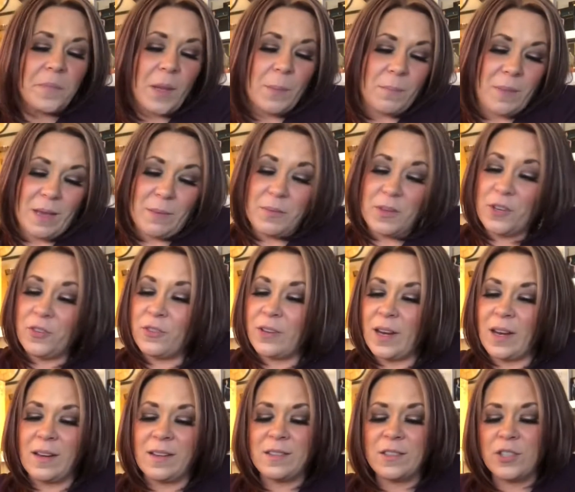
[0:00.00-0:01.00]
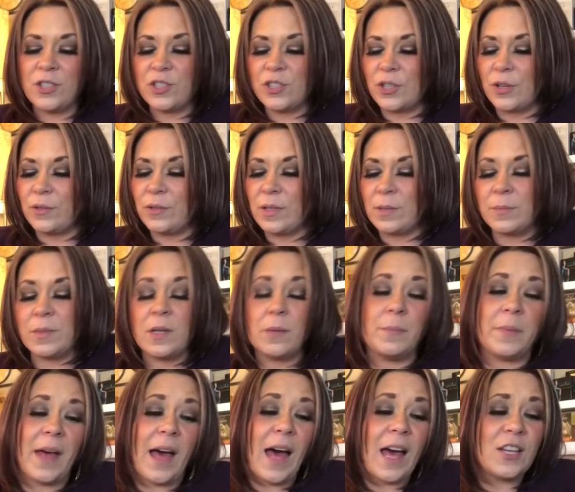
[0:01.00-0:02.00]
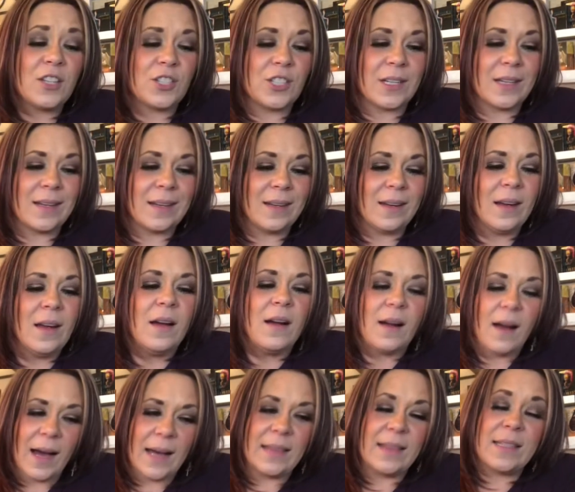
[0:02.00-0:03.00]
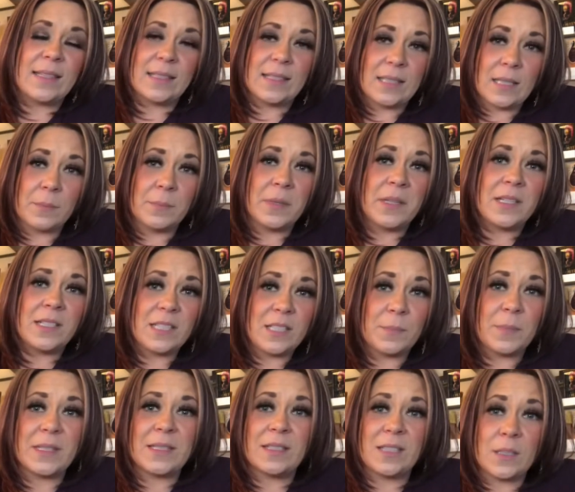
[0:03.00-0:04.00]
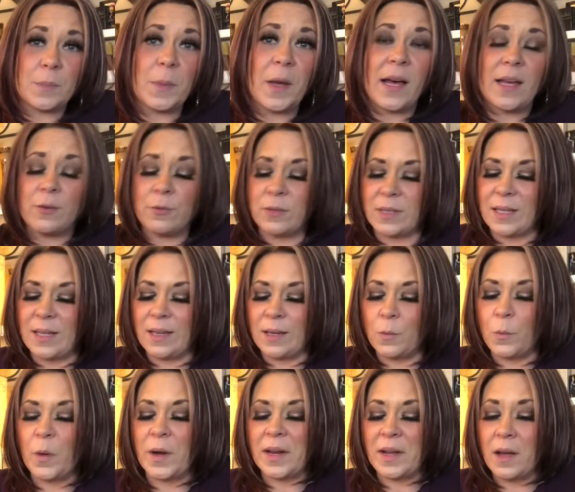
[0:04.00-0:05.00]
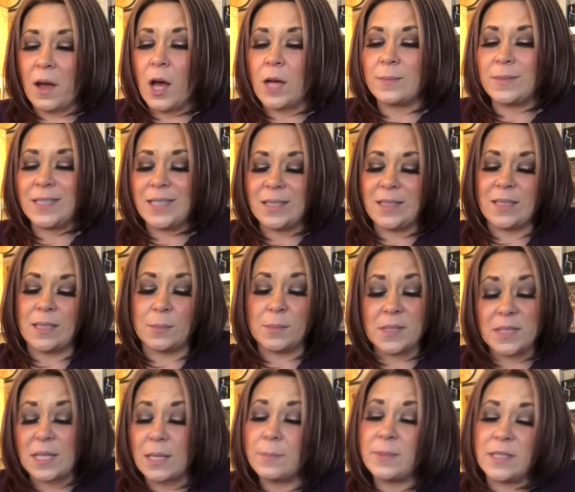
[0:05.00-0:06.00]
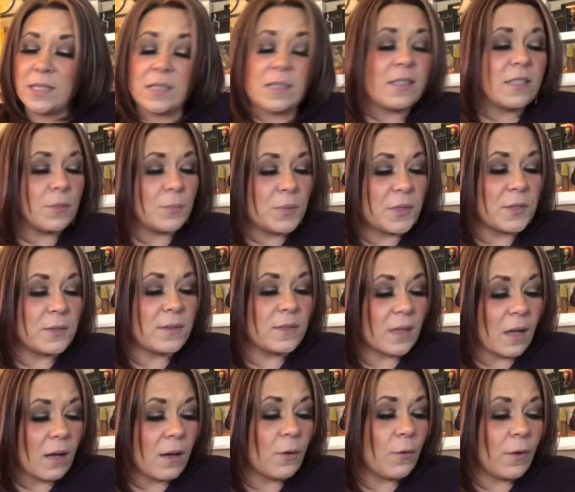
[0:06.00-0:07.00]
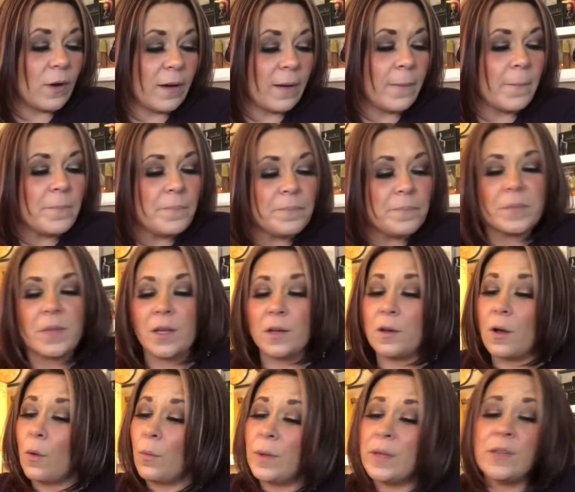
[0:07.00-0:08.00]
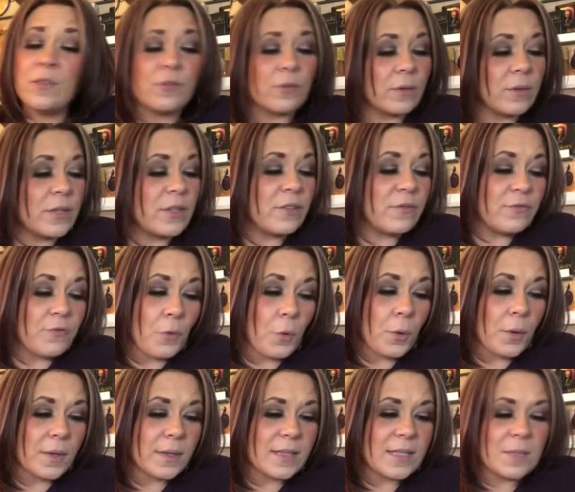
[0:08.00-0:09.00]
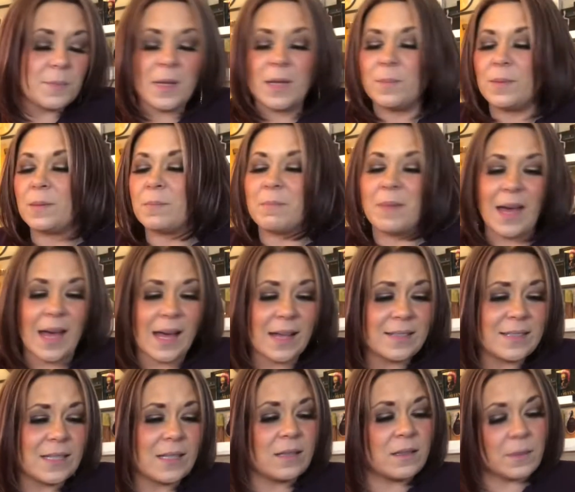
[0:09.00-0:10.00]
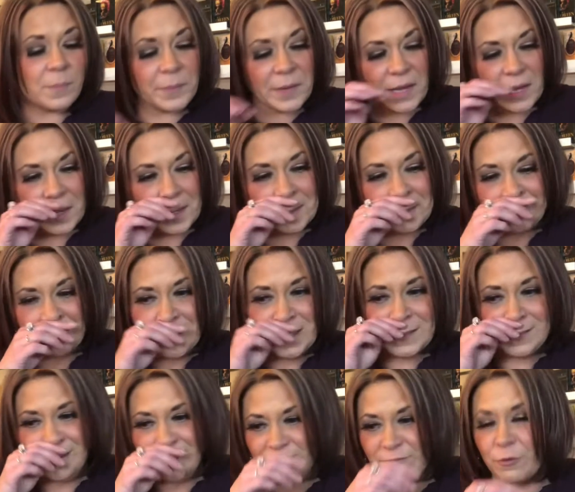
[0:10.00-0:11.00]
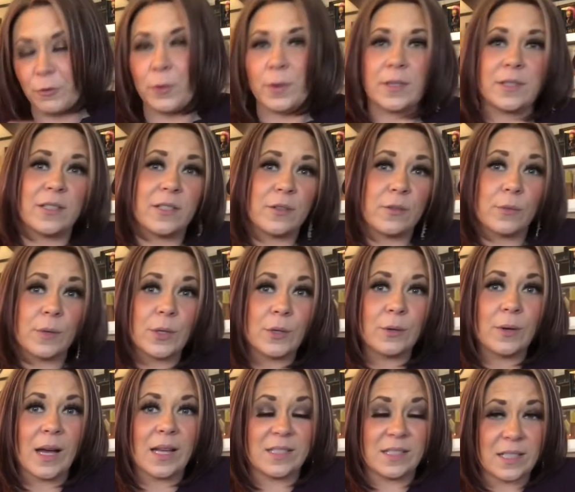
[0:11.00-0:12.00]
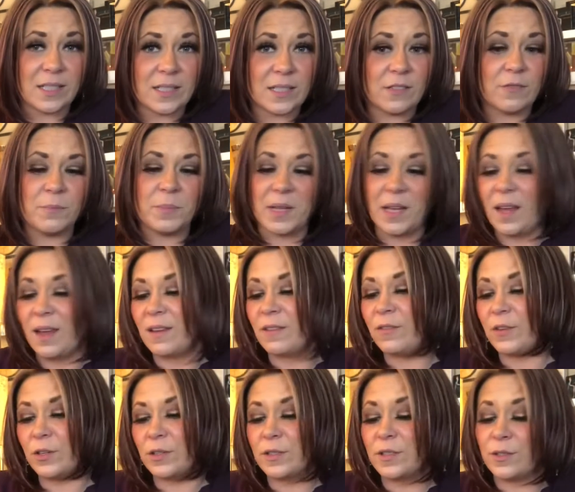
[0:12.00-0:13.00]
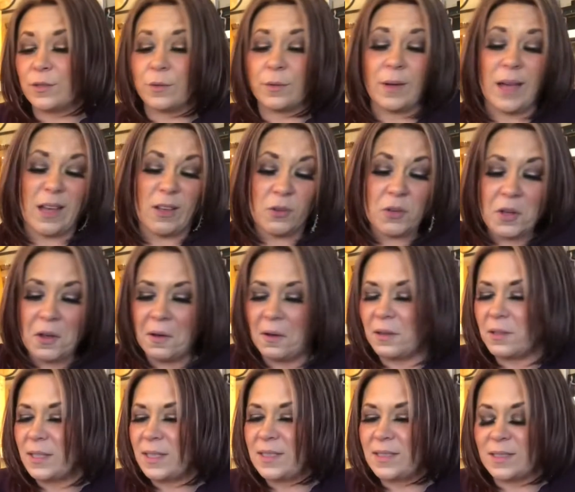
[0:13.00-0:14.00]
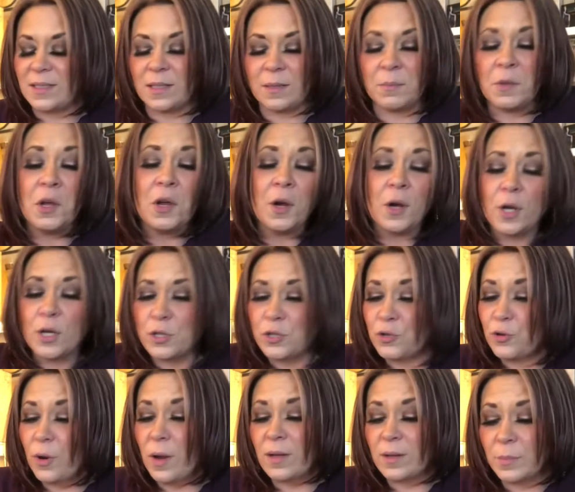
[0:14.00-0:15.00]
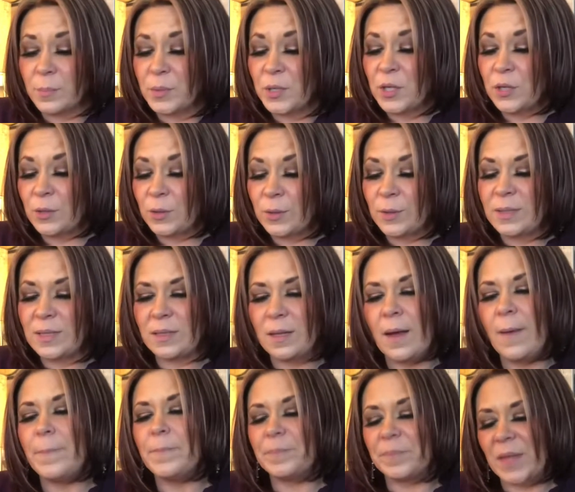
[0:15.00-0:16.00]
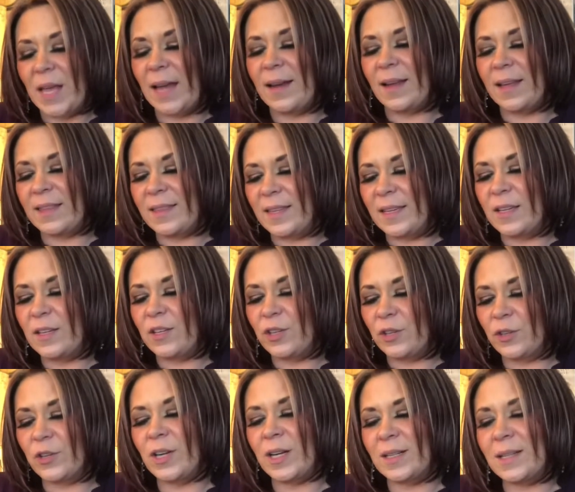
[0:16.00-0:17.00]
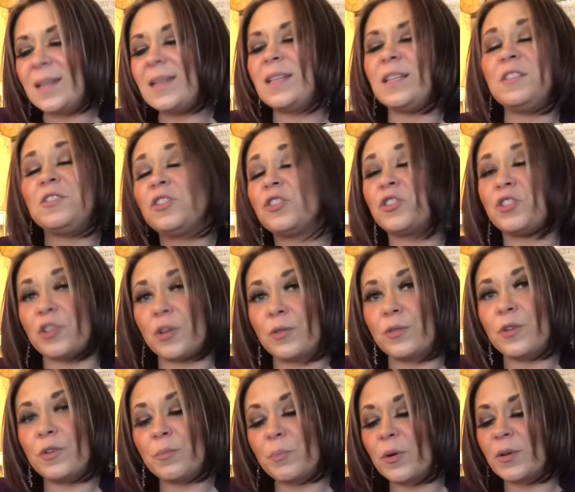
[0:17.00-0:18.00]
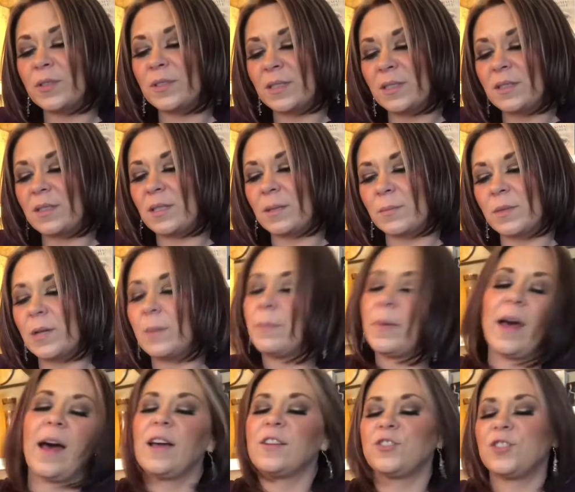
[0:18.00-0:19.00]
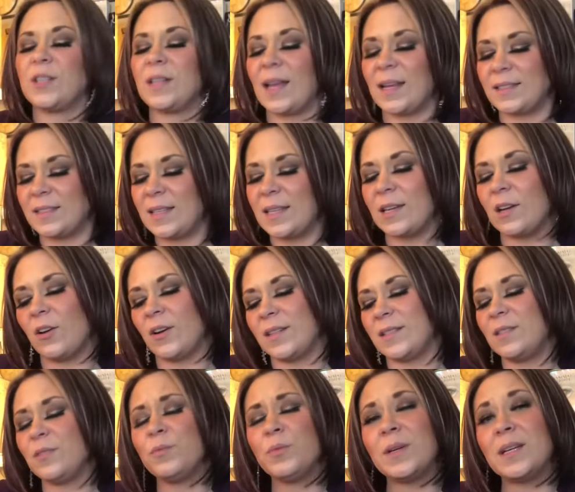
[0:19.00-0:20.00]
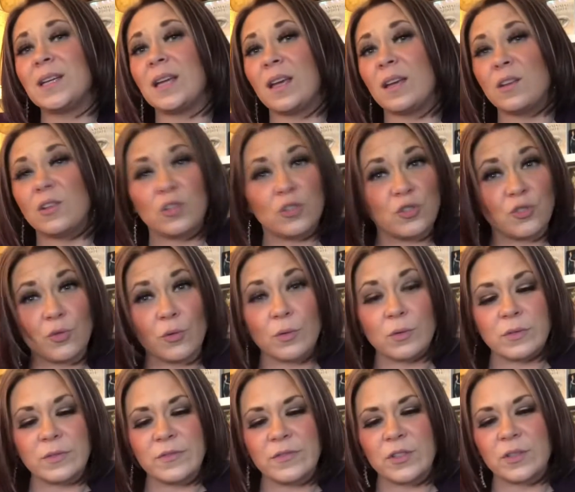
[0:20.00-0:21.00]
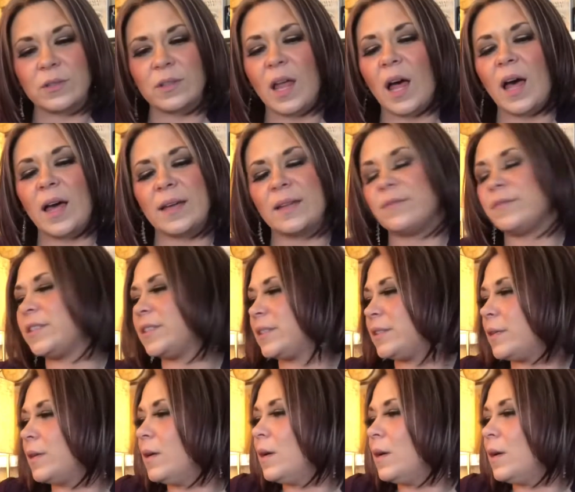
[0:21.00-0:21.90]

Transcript: Maybe you're needing to show them compassion. I think somebody's been spiraling when it comes to some substance abuse, Aqua, going through a divorce, maybe masking the pain of this divorce through addictive behaviors, through alcoholism, drug abuse. And I think you're going to need to show your person some compassion as they kind of regain control of their lives.